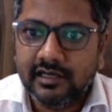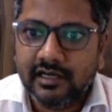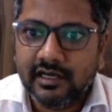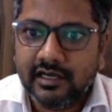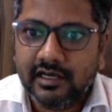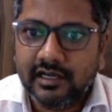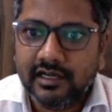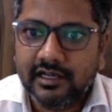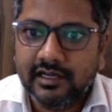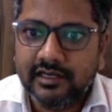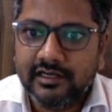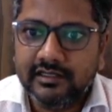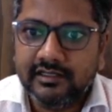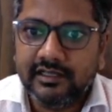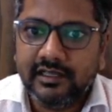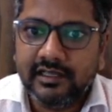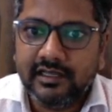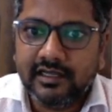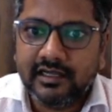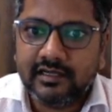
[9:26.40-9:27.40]
and they
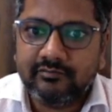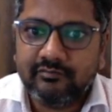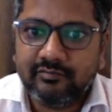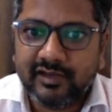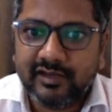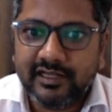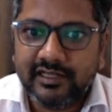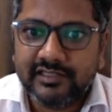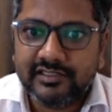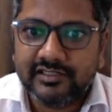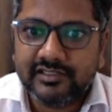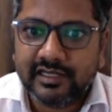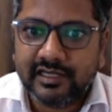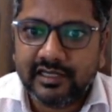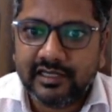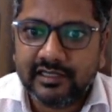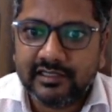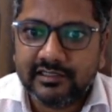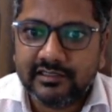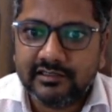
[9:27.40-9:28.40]
are placed
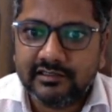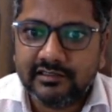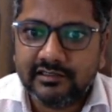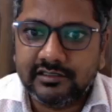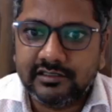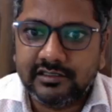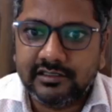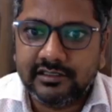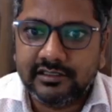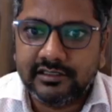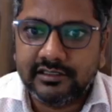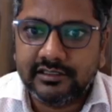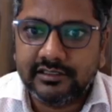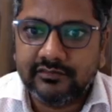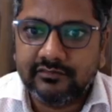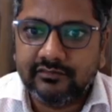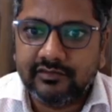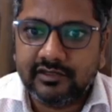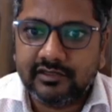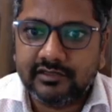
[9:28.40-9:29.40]
at
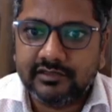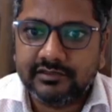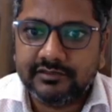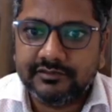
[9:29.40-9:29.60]
what